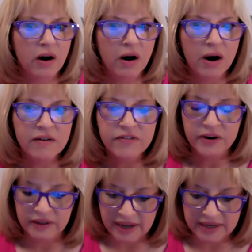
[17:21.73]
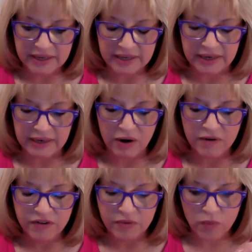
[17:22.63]
Often
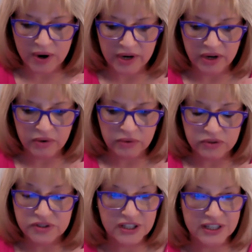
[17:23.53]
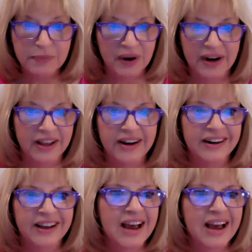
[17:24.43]
when you sleep on it,